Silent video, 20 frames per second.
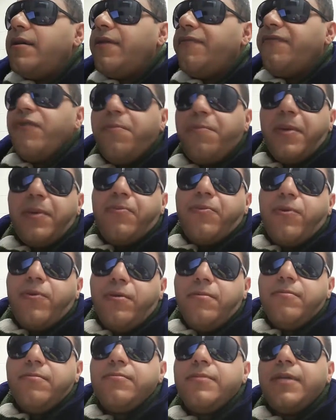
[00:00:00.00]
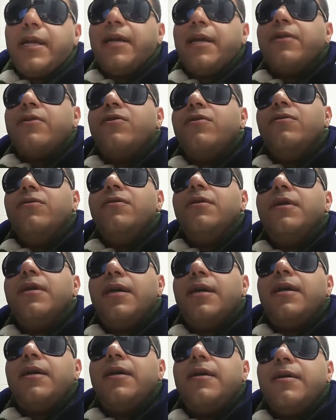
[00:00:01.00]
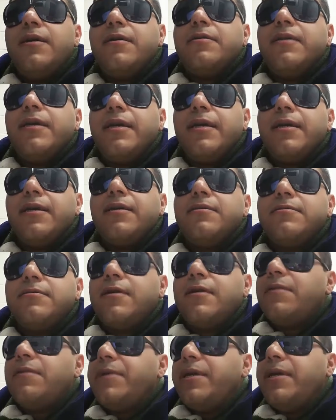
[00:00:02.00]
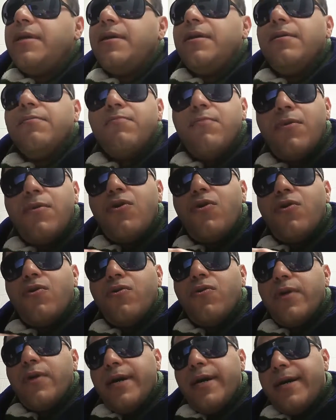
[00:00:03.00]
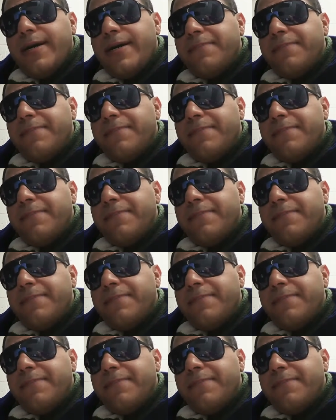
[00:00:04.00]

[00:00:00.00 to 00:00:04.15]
A few people that I know, they tell me, Mo,